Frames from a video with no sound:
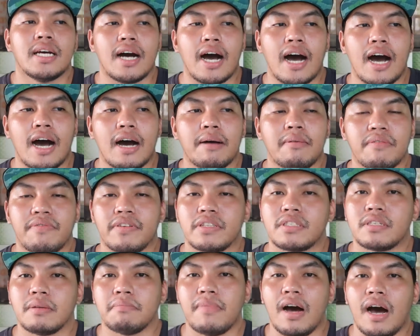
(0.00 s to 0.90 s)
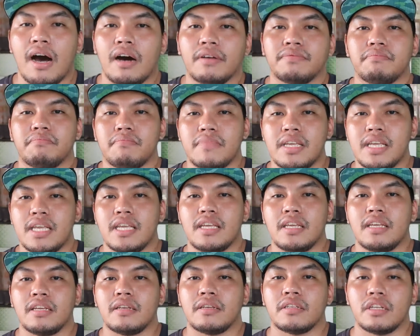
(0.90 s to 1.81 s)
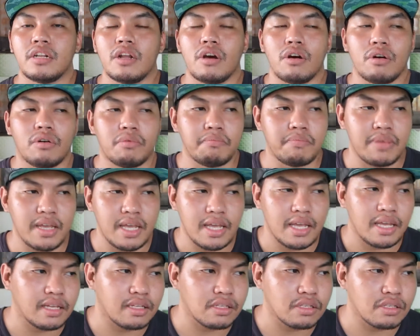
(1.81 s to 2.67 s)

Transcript: uh, if it's about me you know being